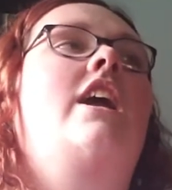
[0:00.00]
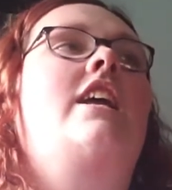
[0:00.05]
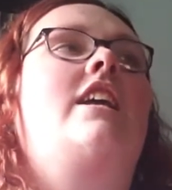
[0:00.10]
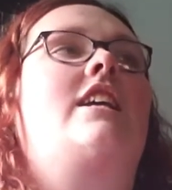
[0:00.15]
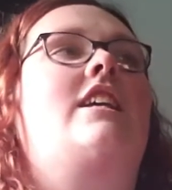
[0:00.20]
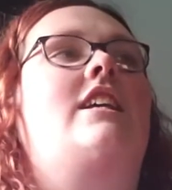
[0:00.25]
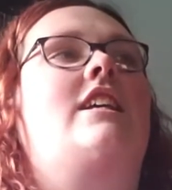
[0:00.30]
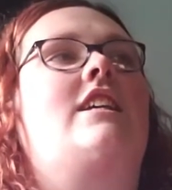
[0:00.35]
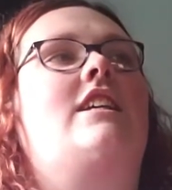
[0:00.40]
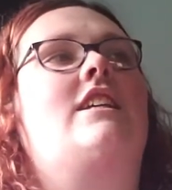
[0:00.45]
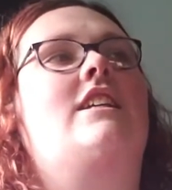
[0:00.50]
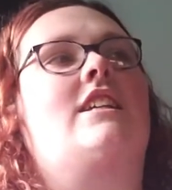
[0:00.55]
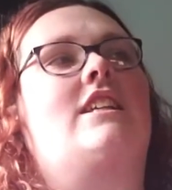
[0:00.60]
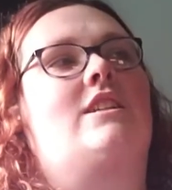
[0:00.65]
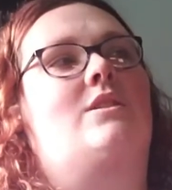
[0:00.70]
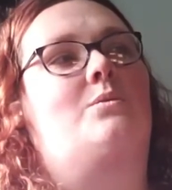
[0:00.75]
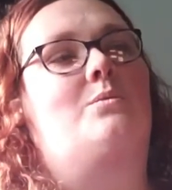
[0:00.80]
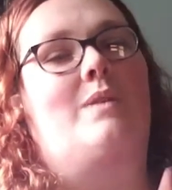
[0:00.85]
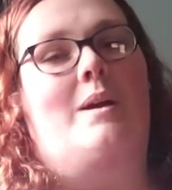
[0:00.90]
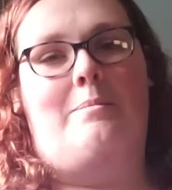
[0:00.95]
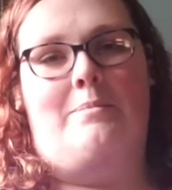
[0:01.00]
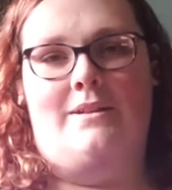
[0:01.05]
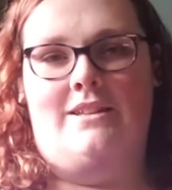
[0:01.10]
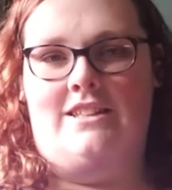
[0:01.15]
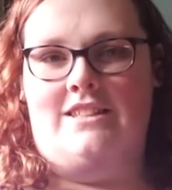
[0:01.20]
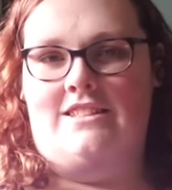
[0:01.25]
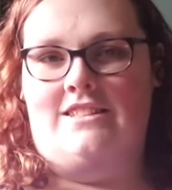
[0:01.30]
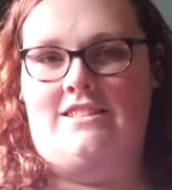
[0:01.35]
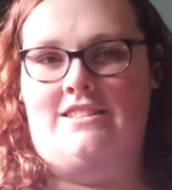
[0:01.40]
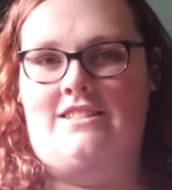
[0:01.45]
he is
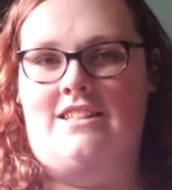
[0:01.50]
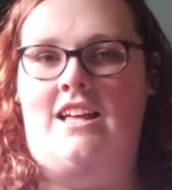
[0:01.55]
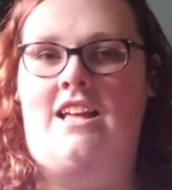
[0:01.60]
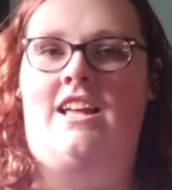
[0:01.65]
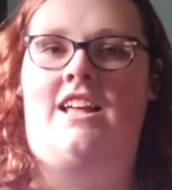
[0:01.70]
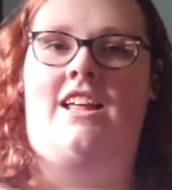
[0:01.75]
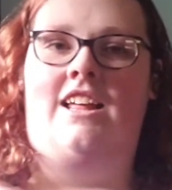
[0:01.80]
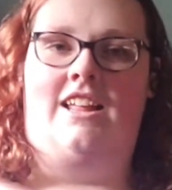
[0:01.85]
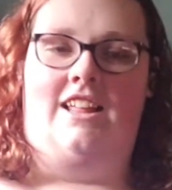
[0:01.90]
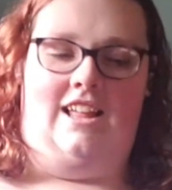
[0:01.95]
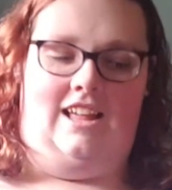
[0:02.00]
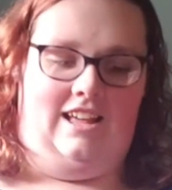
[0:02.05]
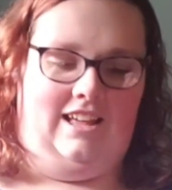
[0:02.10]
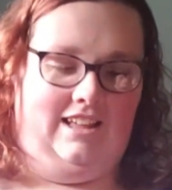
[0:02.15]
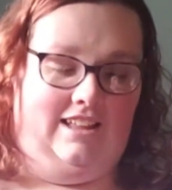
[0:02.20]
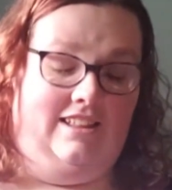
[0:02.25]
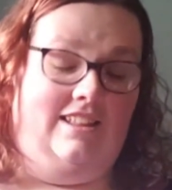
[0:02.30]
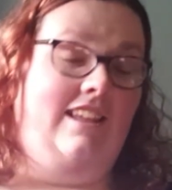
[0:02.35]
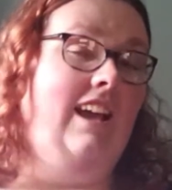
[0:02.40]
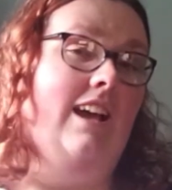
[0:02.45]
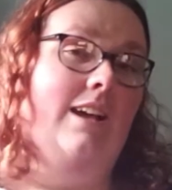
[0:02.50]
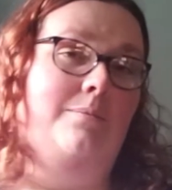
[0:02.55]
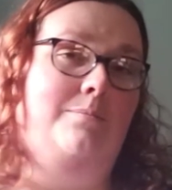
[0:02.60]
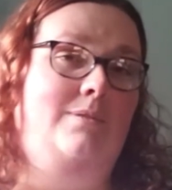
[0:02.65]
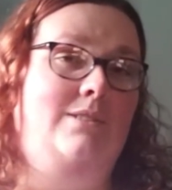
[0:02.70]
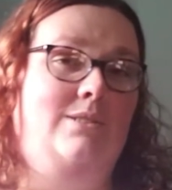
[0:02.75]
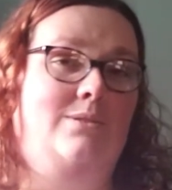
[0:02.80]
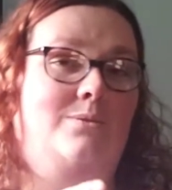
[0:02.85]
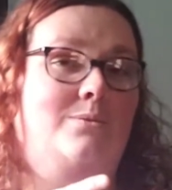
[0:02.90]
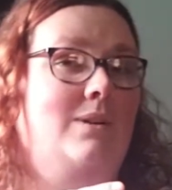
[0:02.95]
weaponless.
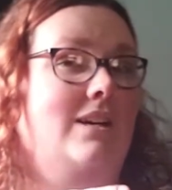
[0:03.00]
Captain